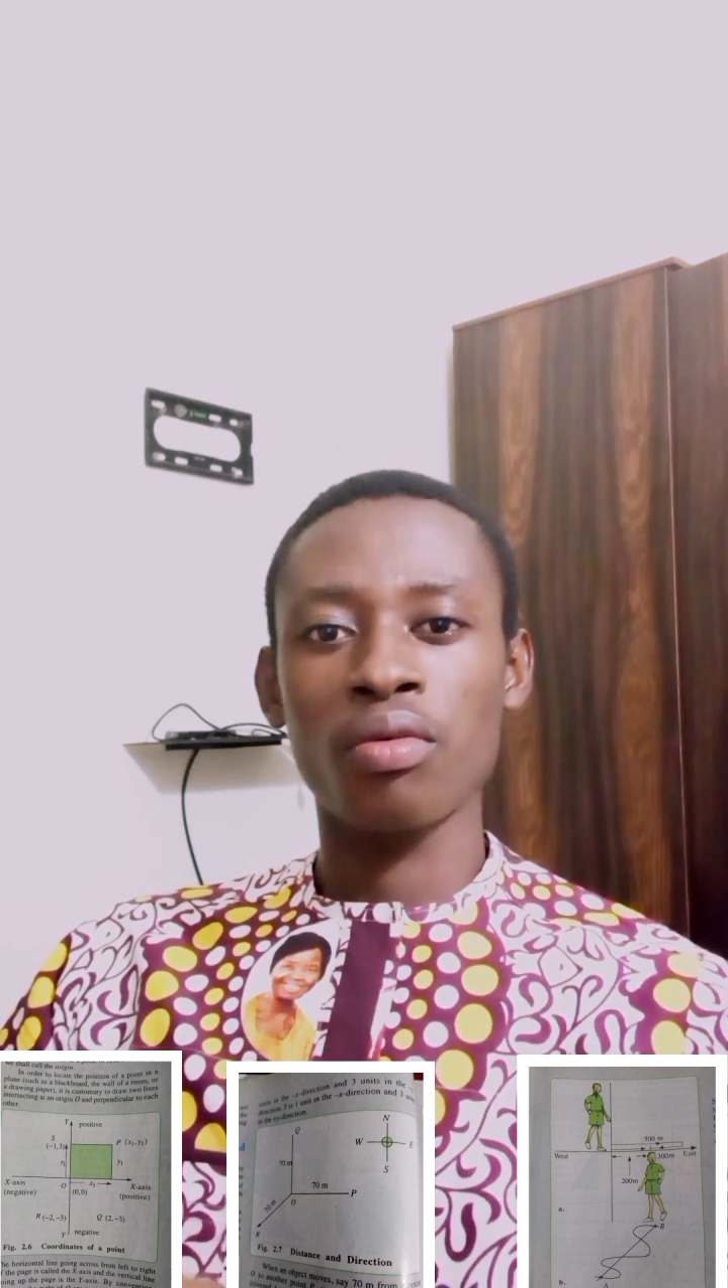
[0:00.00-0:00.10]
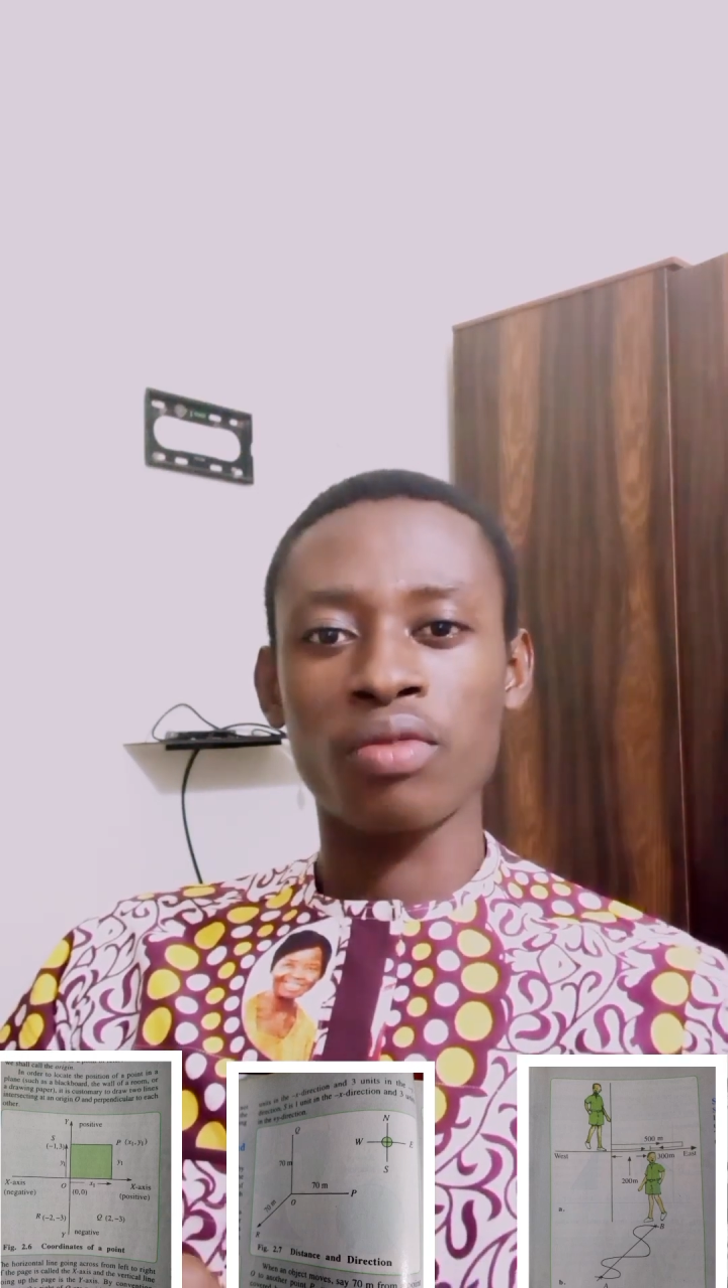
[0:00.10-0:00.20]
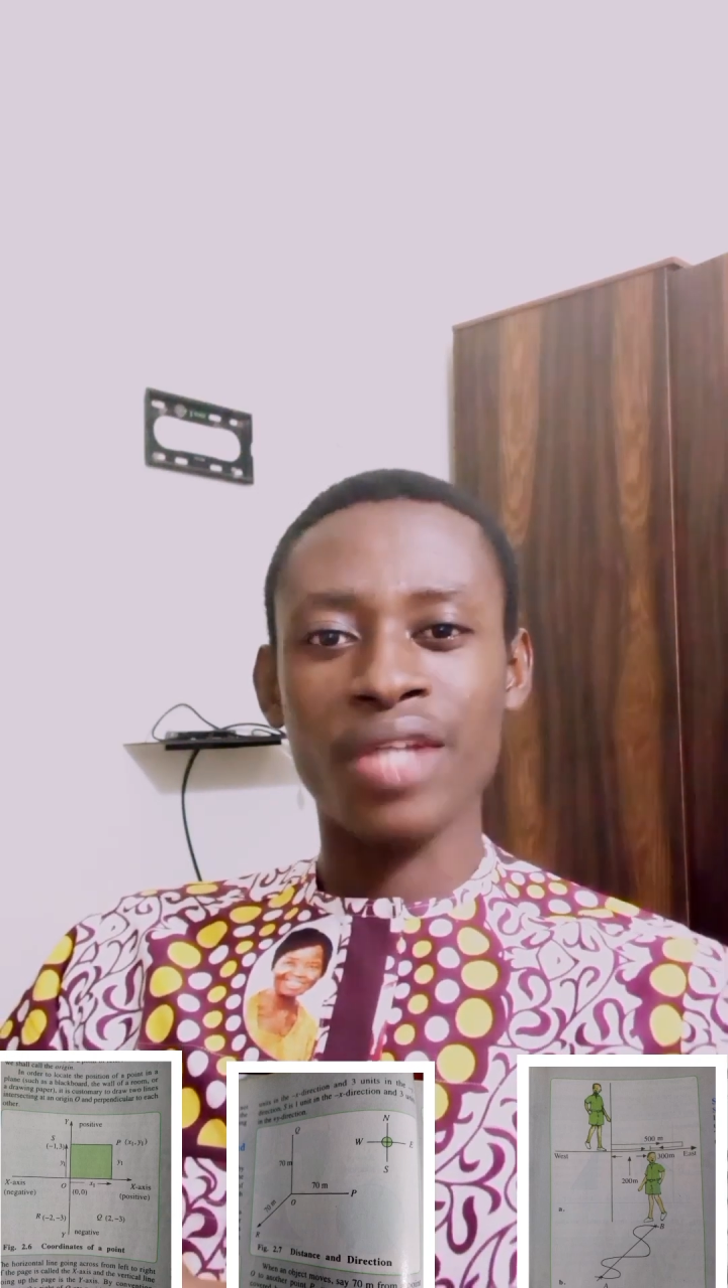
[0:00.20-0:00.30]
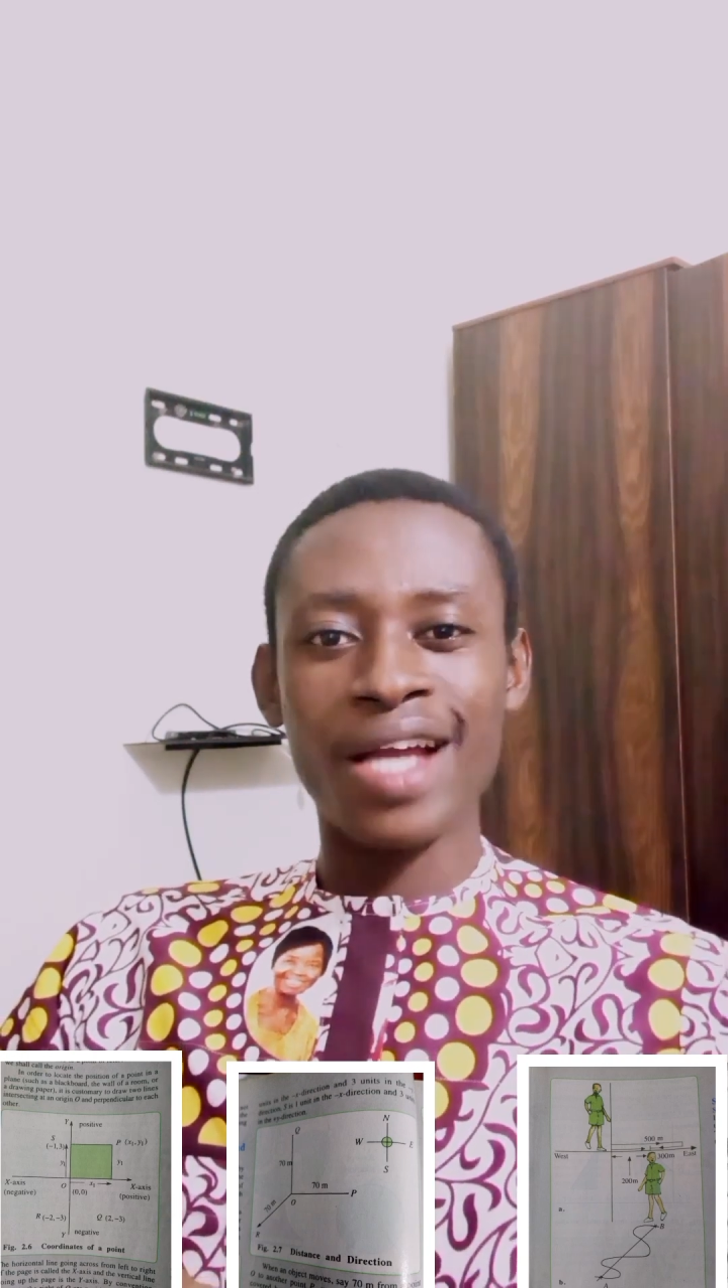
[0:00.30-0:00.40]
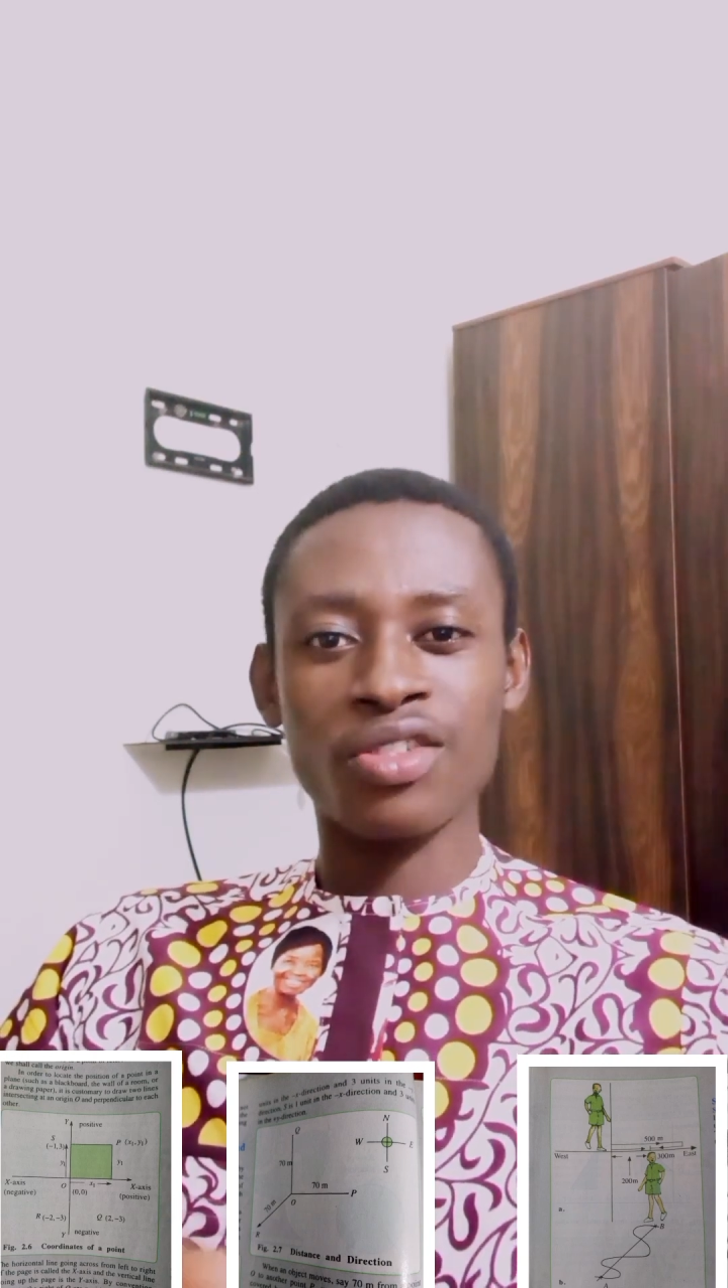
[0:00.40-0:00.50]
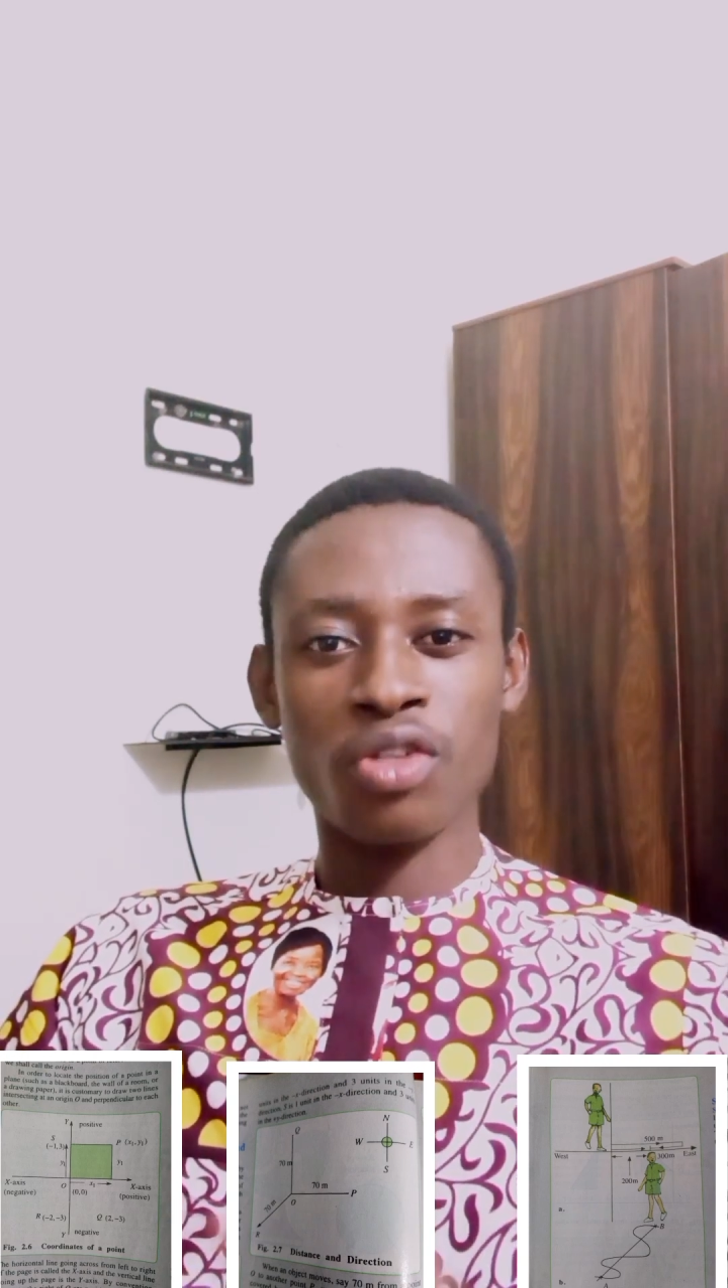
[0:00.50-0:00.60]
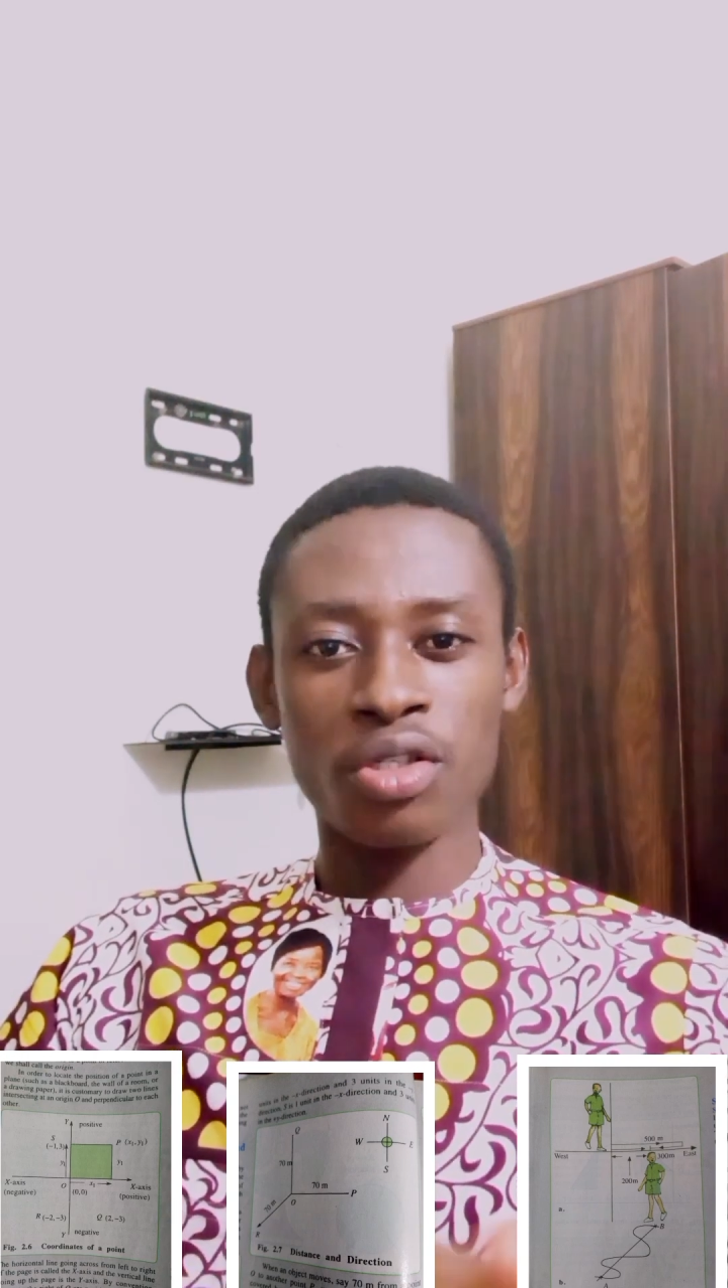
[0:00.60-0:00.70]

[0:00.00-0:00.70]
that's